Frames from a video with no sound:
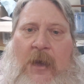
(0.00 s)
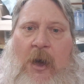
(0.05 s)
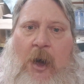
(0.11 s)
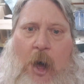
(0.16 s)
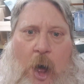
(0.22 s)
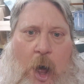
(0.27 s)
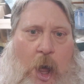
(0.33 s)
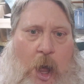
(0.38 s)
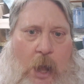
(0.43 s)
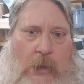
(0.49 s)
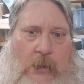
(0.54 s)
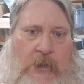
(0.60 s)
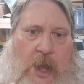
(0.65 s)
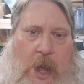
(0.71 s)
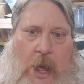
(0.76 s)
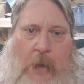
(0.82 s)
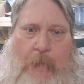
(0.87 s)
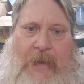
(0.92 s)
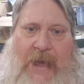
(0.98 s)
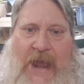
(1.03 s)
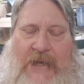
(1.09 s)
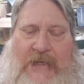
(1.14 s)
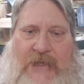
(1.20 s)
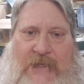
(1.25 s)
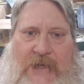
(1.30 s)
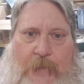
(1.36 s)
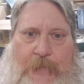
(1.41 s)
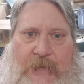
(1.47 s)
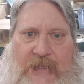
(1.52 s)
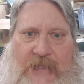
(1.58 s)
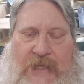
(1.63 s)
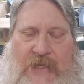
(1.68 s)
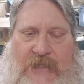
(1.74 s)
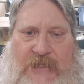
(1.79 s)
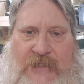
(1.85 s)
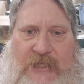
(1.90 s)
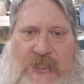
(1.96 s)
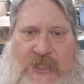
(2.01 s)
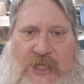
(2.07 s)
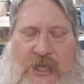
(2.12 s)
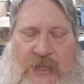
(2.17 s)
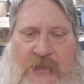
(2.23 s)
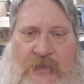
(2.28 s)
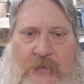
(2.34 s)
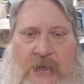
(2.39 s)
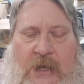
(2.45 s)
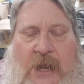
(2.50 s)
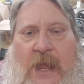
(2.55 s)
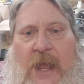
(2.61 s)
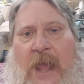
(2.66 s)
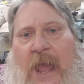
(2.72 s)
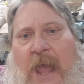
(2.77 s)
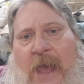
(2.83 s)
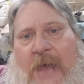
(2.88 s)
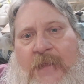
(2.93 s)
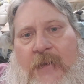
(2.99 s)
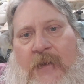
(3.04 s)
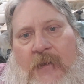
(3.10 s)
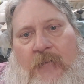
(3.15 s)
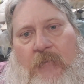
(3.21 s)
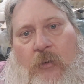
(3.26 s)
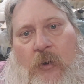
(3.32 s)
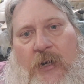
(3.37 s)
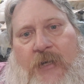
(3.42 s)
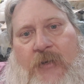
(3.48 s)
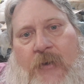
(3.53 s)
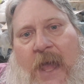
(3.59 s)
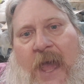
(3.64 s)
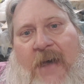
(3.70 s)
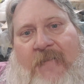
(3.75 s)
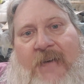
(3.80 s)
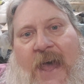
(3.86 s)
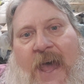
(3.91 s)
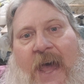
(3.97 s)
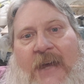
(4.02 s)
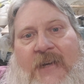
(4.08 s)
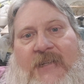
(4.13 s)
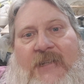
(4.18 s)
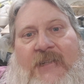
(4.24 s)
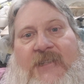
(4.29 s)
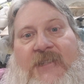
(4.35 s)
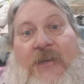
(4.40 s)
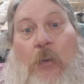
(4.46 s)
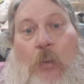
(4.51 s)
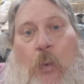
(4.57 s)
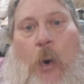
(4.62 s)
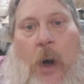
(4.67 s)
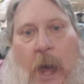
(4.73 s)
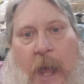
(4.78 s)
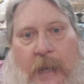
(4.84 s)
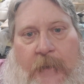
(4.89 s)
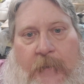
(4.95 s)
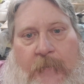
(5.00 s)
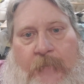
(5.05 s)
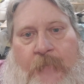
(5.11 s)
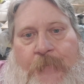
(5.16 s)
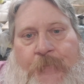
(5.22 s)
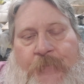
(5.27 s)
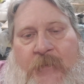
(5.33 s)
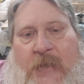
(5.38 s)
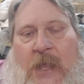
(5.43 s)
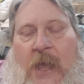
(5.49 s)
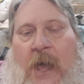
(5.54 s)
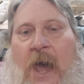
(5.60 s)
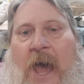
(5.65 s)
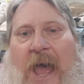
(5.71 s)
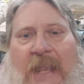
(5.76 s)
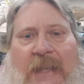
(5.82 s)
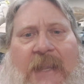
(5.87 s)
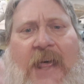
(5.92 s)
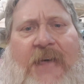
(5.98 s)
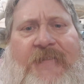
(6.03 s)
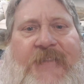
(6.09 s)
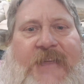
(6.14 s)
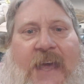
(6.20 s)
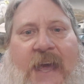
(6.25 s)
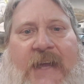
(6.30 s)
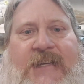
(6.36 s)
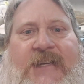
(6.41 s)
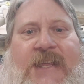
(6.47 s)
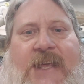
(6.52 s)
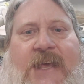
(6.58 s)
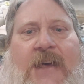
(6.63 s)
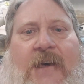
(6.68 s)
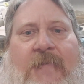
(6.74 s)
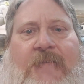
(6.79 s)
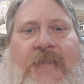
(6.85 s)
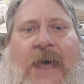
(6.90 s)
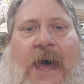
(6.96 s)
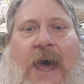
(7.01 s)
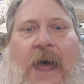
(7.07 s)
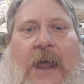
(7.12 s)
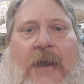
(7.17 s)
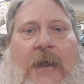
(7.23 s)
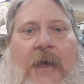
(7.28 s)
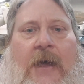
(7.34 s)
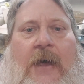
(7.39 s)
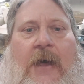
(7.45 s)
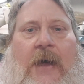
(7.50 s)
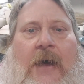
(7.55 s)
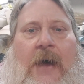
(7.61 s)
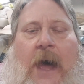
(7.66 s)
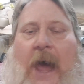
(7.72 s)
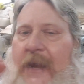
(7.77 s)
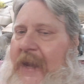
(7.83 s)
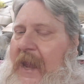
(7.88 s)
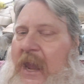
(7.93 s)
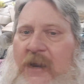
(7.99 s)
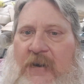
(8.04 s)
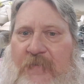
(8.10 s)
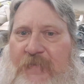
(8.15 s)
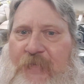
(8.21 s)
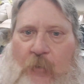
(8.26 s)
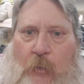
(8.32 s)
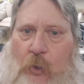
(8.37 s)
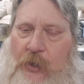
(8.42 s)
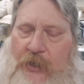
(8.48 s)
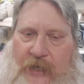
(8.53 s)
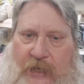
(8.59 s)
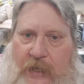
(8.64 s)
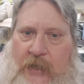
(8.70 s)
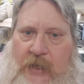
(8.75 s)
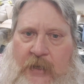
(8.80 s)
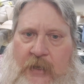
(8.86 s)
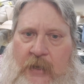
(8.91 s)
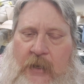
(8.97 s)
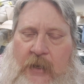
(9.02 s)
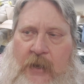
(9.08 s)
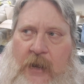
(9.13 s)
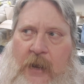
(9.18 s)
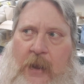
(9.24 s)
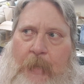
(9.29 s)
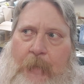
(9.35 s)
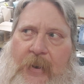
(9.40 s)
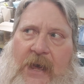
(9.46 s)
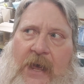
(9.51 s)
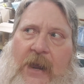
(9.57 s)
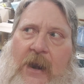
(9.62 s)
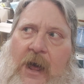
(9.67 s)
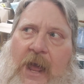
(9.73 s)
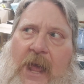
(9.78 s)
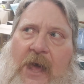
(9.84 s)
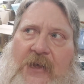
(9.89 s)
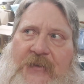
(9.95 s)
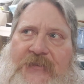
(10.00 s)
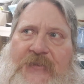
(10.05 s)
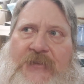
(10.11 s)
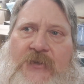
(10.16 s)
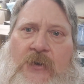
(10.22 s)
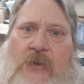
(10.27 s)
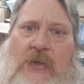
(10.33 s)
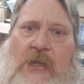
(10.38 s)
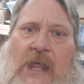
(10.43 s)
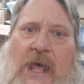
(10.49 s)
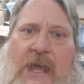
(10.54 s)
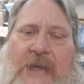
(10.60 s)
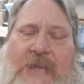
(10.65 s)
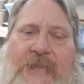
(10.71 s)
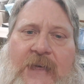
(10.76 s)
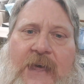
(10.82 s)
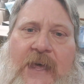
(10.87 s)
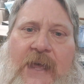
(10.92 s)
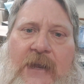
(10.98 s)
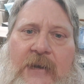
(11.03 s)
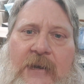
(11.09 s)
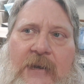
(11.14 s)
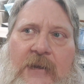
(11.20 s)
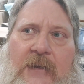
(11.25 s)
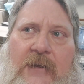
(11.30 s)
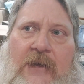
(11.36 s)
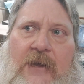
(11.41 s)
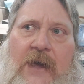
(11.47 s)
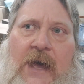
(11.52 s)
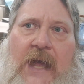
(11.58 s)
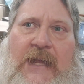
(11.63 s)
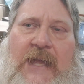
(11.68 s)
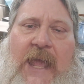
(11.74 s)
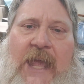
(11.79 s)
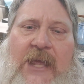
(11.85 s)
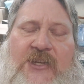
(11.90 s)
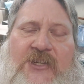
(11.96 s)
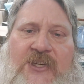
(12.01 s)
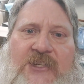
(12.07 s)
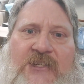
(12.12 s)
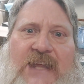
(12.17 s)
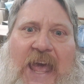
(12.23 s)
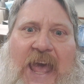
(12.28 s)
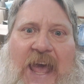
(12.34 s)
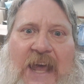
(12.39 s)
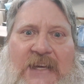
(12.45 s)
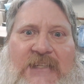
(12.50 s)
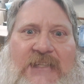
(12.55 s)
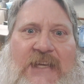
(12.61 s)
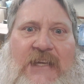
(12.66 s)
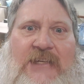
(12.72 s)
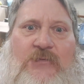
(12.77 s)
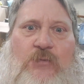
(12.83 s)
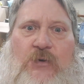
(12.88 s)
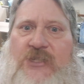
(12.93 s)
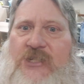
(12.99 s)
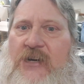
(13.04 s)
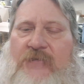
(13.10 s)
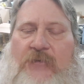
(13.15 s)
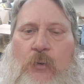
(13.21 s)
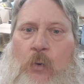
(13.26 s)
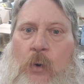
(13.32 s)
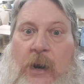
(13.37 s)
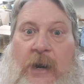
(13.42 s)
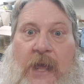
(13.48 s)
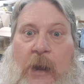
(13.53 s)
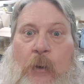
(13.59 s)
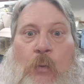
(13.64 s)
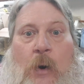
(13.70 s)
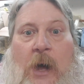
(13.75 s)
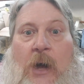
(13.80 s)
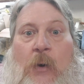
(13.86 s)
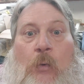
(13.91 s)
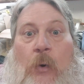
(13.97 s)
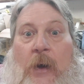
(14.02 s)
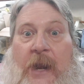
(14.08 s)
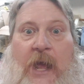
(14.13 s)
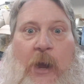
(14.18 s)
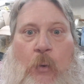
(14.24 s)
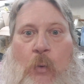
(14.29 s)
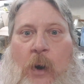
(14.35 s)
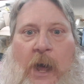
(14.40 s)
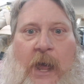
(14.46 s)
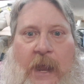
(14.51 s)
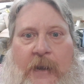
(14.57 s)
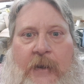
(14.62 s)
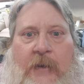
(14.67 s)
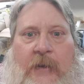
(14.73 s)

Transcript: all compacted up against each other, and where you have access to one. I love the idea of that. I can't afford it, but I also don't like that I can't just access whichever one I want when I want.